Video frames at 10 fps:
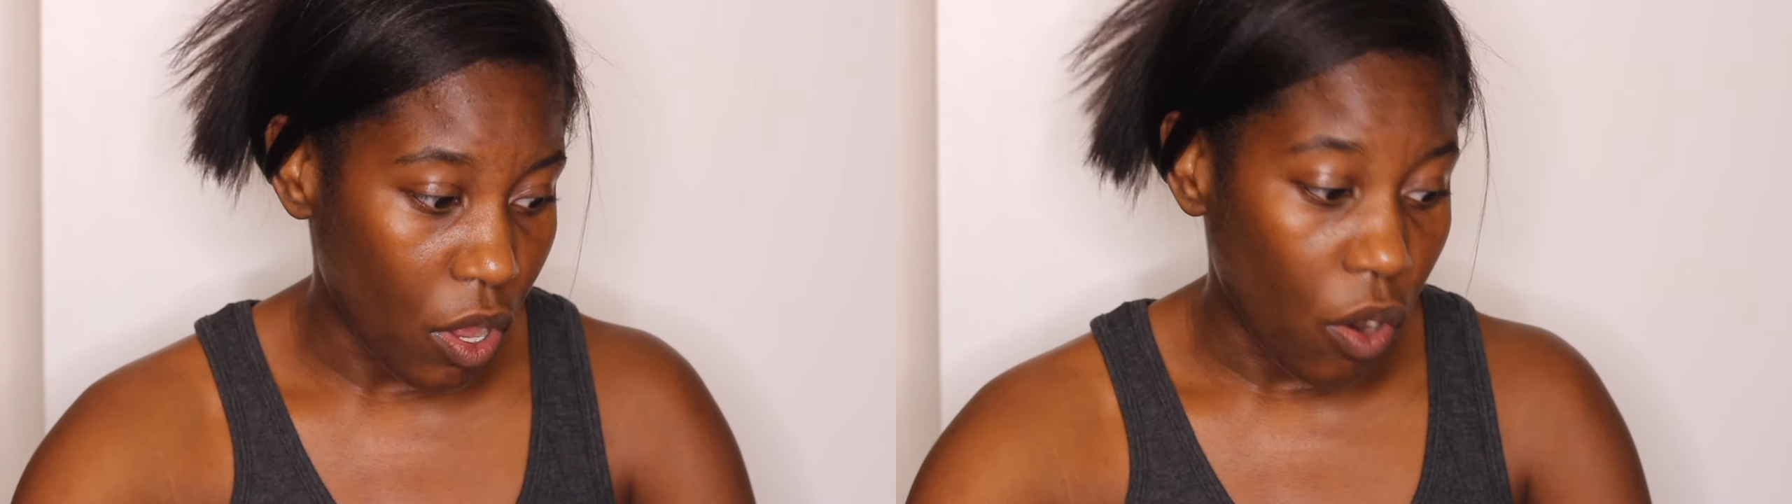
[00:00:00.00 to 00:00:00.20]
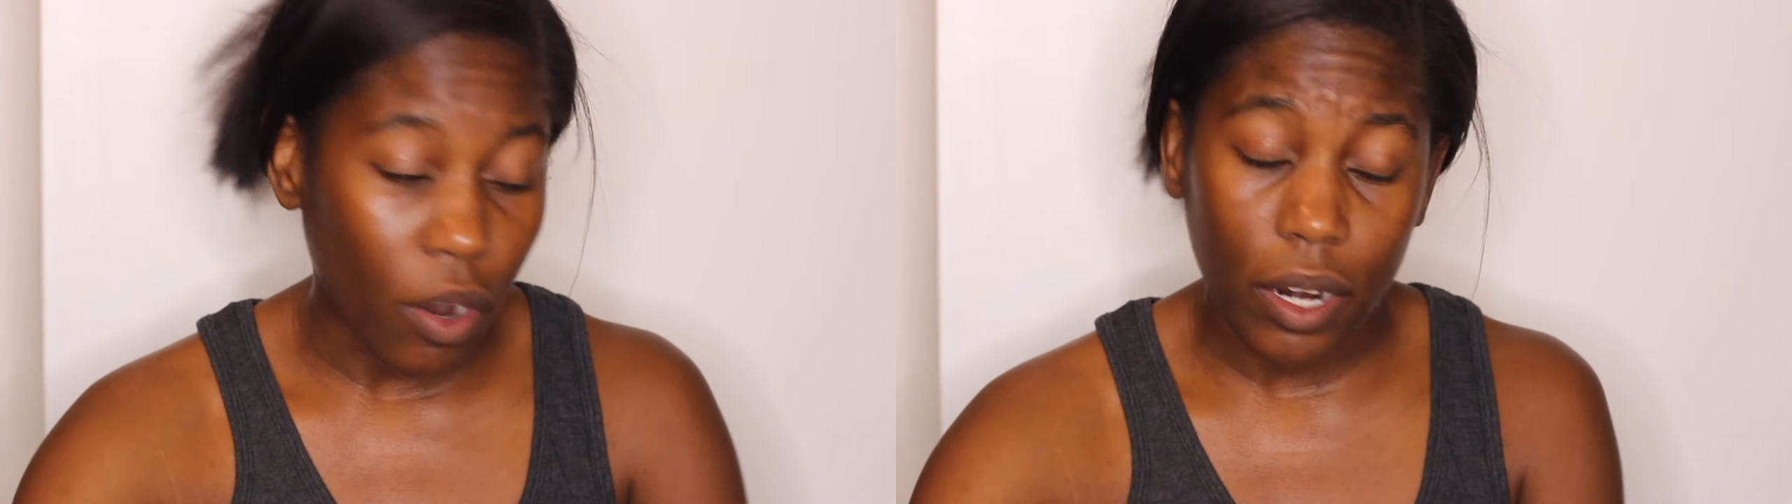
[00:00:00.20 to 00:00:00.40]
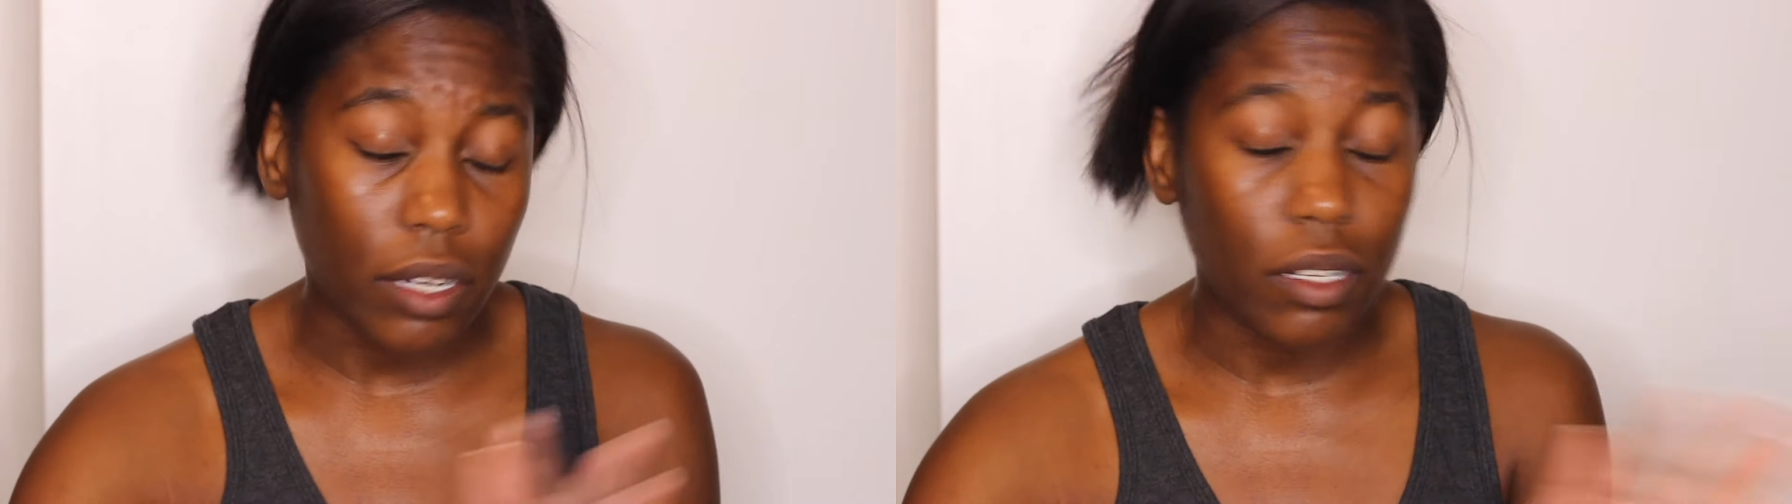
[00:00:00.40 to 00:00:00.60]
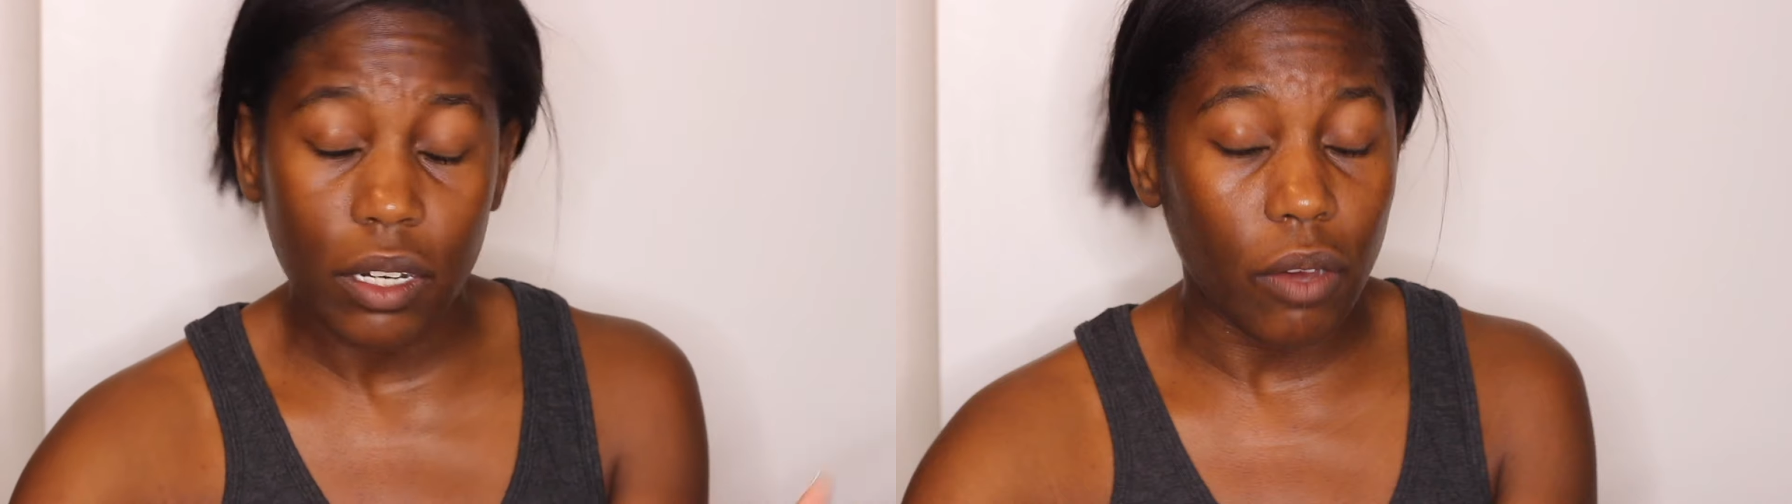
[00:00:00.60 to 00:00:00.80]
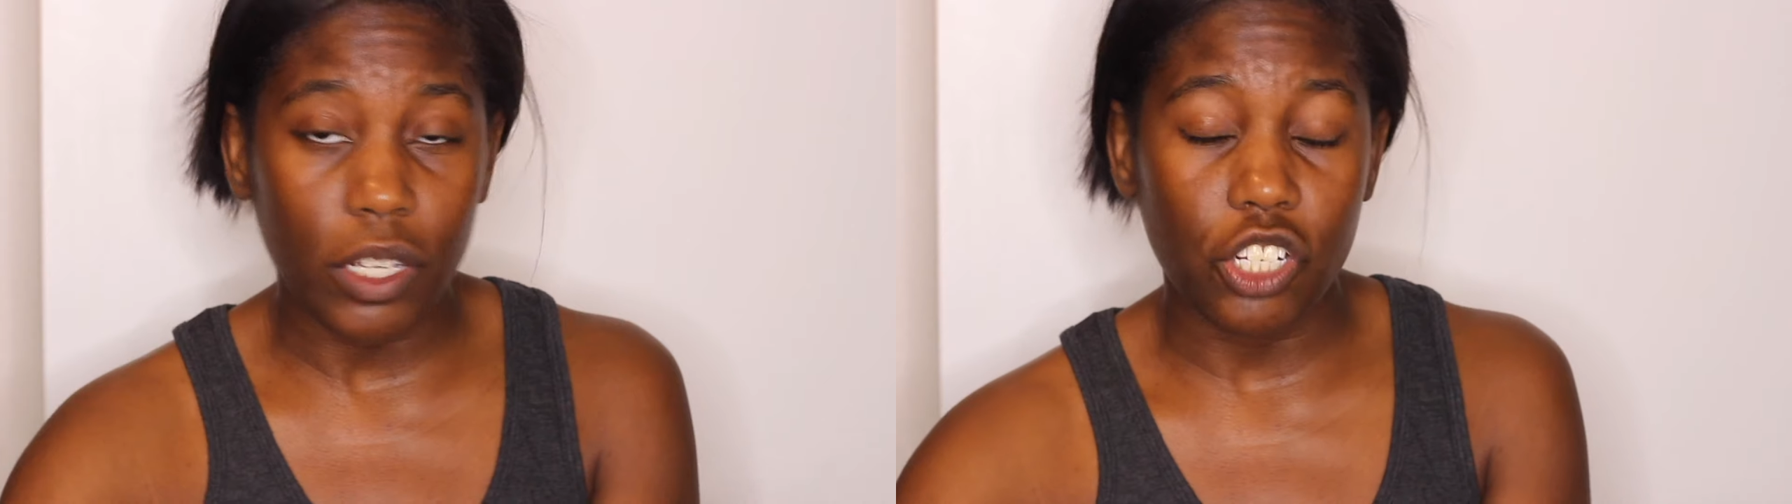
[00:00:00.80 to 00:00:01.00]
or
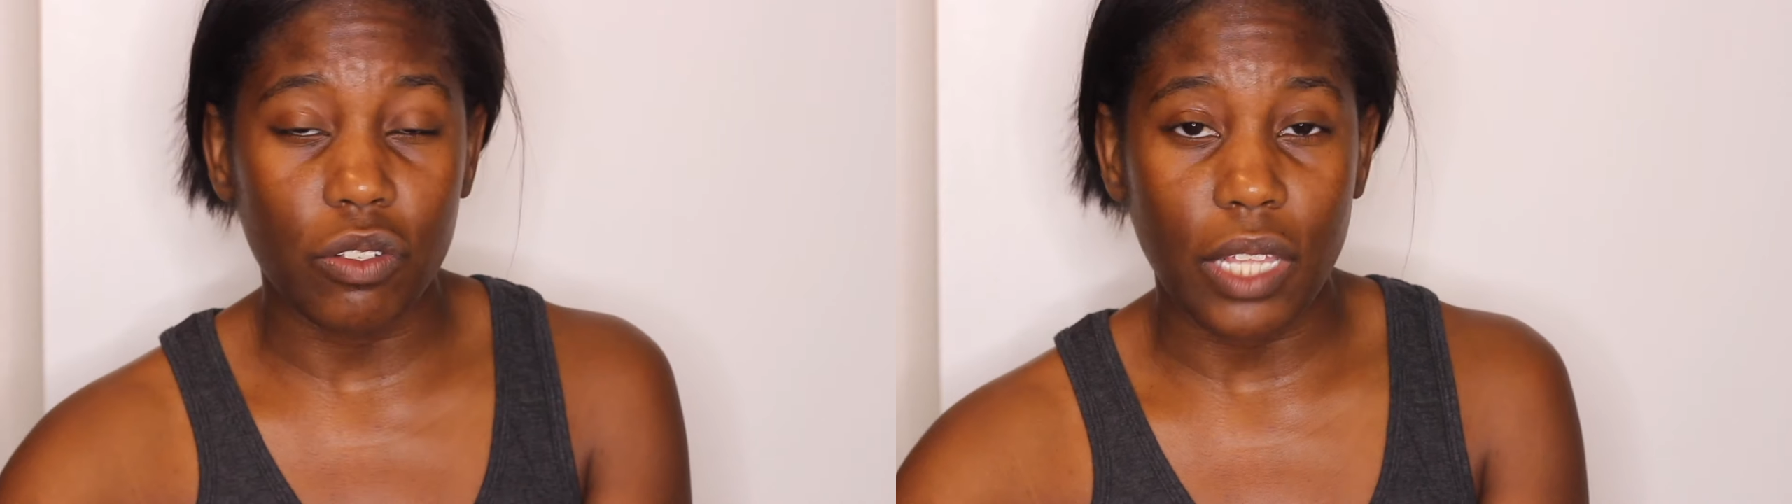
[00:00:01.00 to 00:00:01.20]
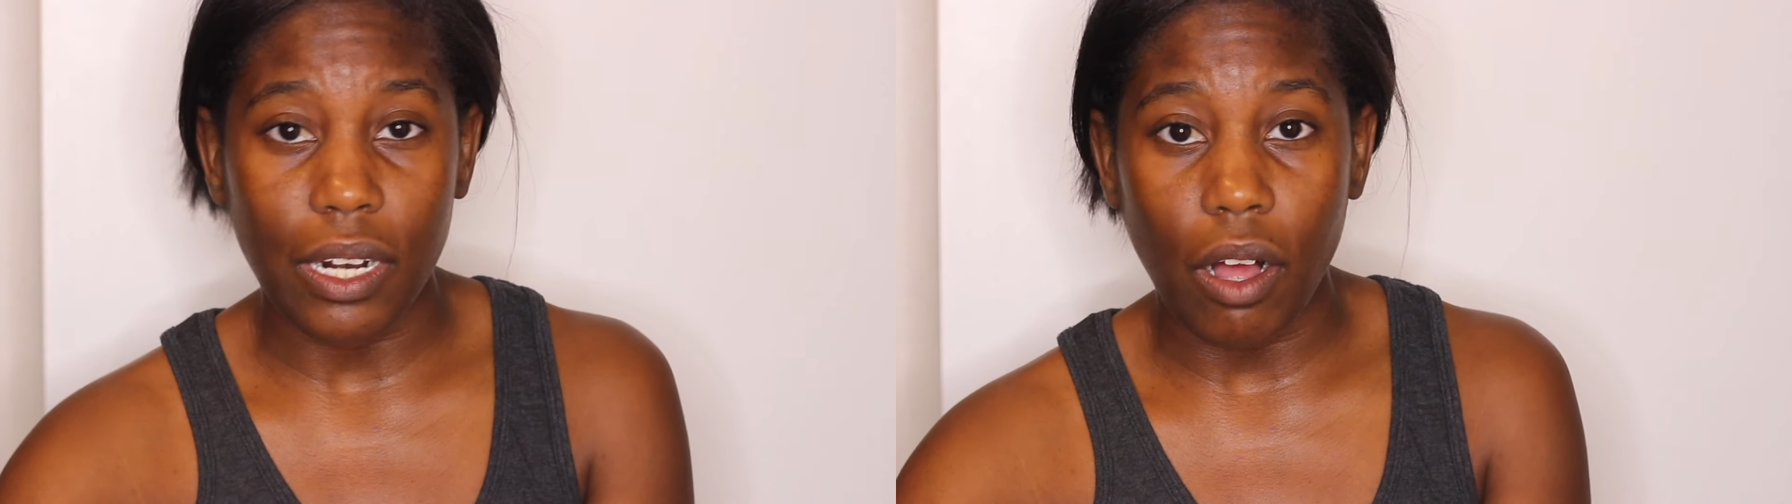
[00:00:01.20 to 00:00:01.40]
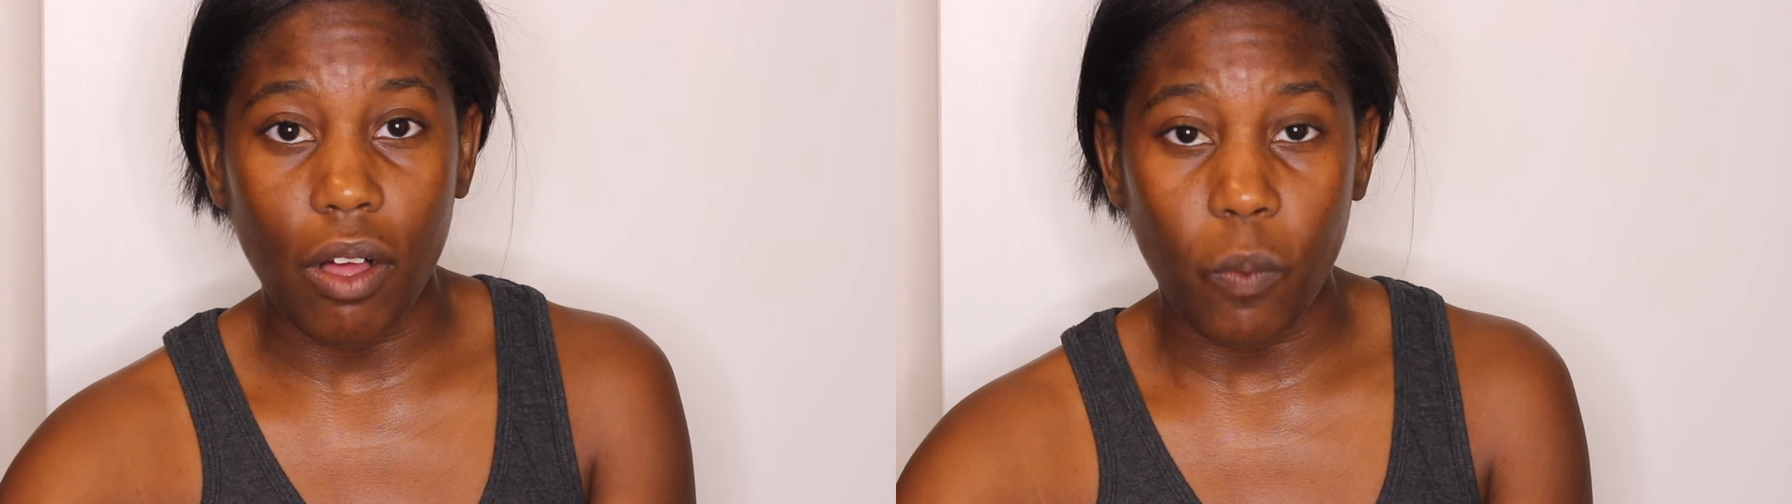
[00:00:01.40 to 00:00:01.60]
no issues at all,